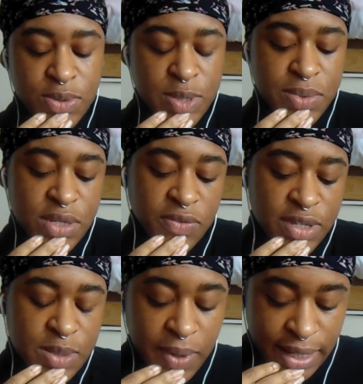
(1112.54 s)

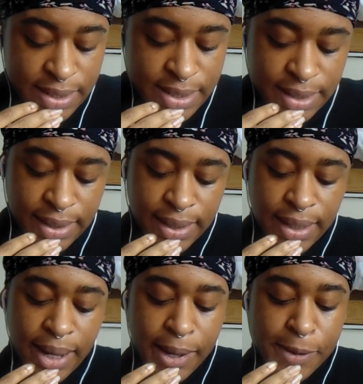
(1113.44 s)
specific space,
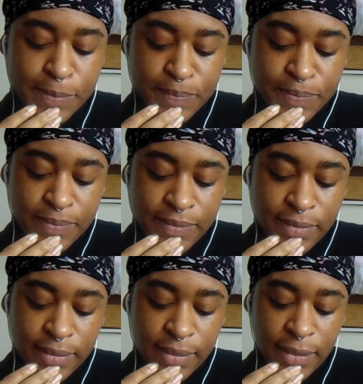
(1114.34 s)
and
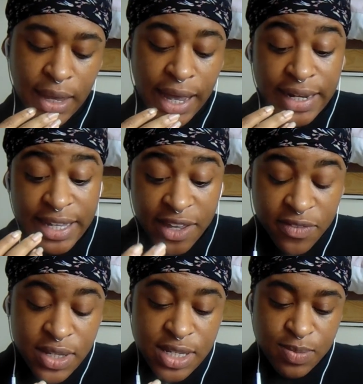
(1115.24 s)

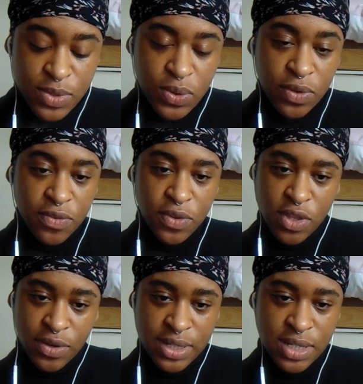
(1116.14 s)
given some sort of
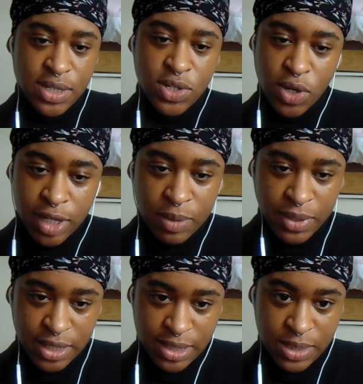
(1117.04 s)
authority to
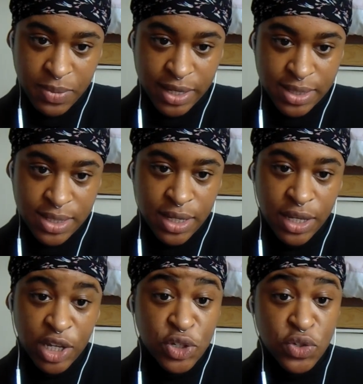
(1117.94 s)
document this space,
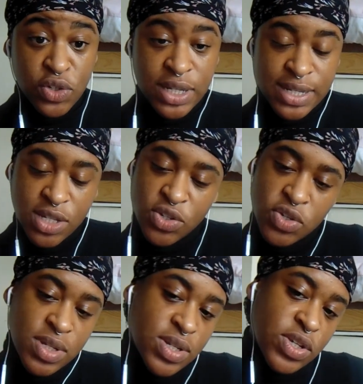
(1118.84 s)
is the
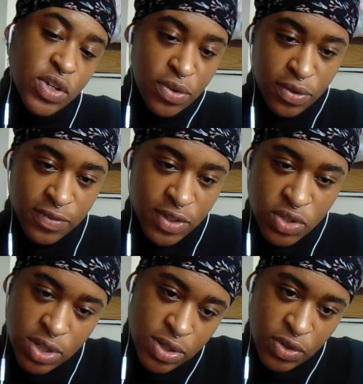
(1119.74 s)
duty to your own
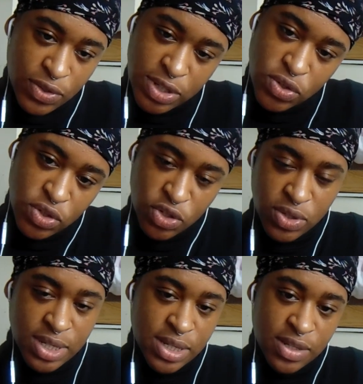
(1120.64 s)
vision, or is your
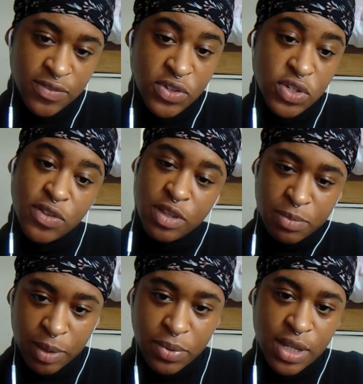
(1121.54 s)
duty to the vision of the
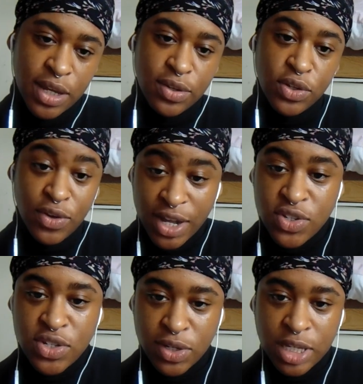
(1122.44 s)
people that you're
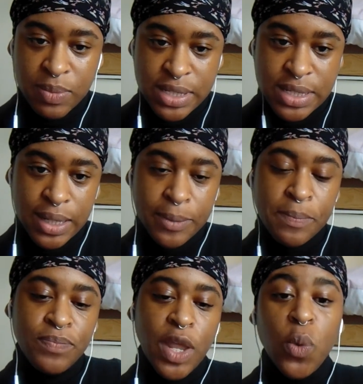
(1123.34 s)
actually documenting?
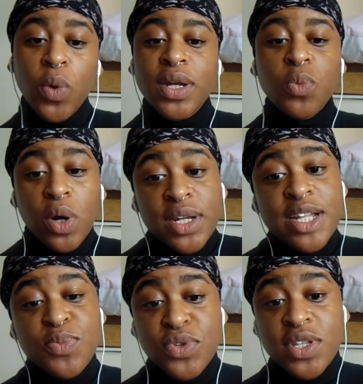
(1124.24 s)
Like what
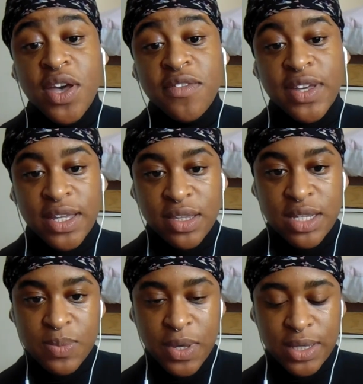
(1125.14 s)
needs preserving in
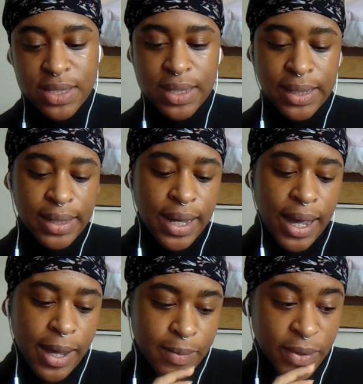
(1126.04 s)
this space?
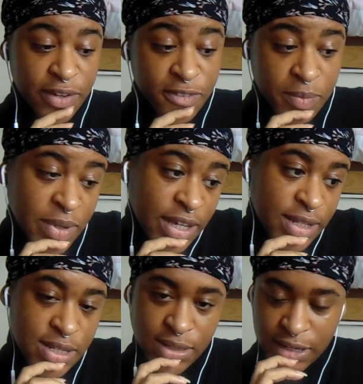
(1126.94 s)
And for me,
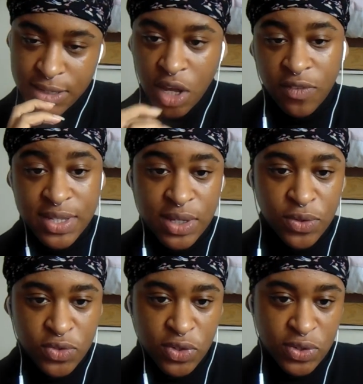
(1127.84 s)
it's obviously
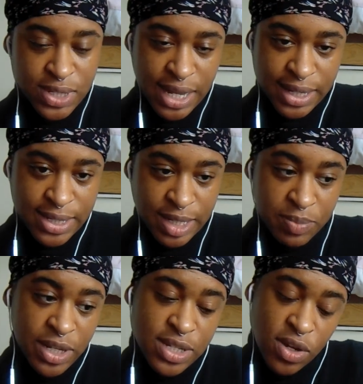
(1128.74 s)
Audre Lorde's legacy,
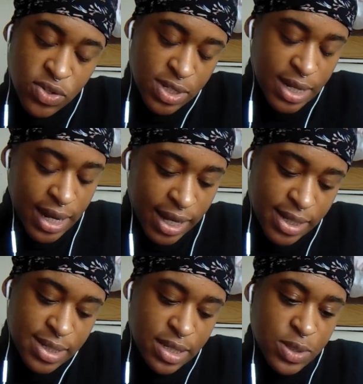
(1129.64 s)
but it's not just her
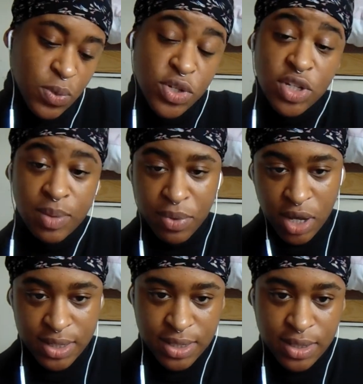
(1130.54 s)
legacy. It's what she
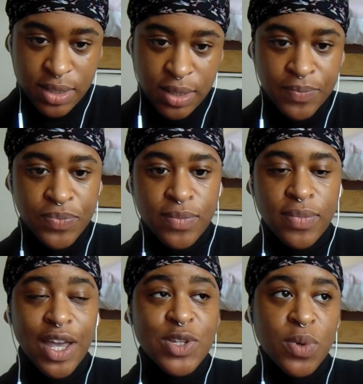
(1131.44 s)
imparted.
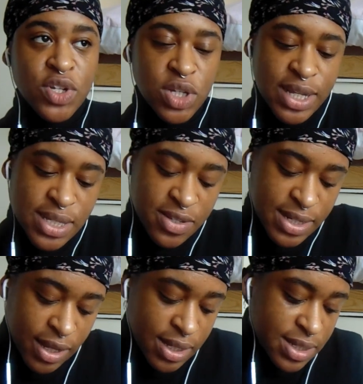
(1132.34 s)
It's
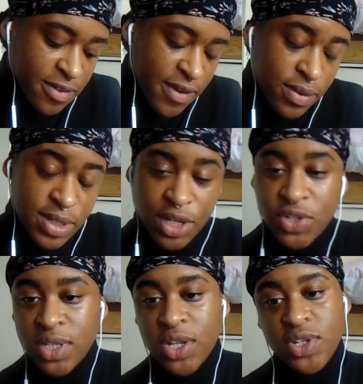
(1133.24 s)
the
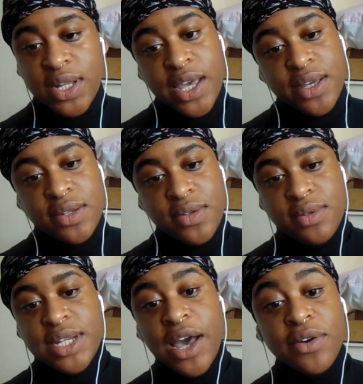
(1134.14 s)
foundation that she laid
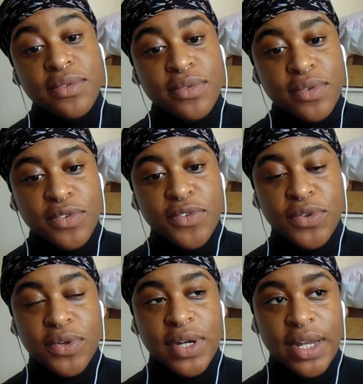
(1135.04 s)
down
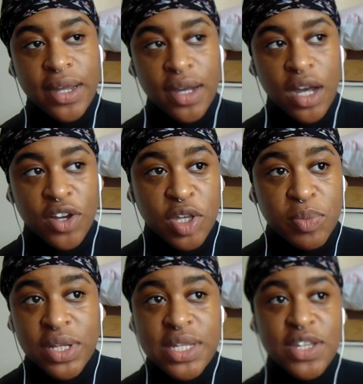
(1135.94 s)
for a
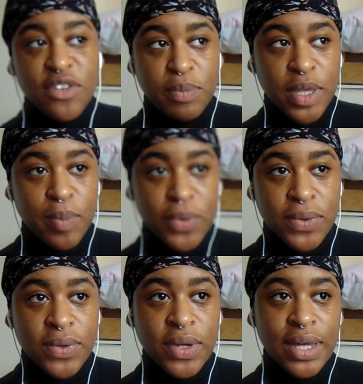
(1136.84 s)
community of
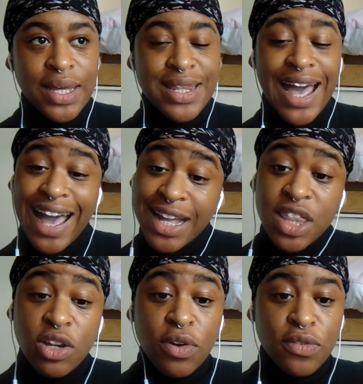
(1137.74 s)
people that had
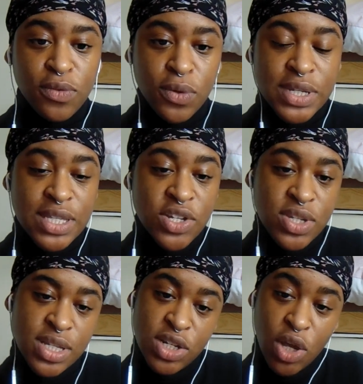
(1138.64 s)
their own voice. They
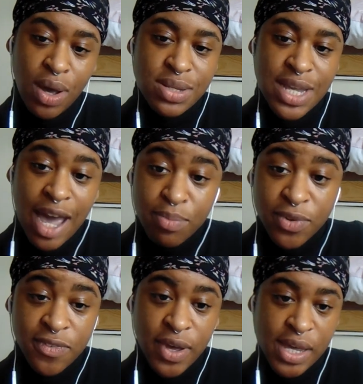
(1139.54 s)
just didn't know how to
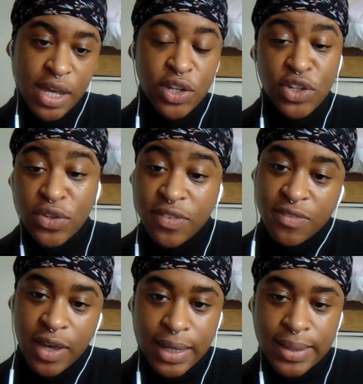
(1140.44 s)
amplify it and
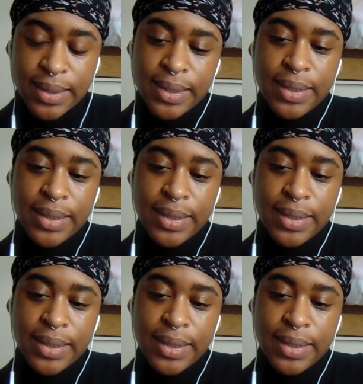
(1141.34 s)
unify it.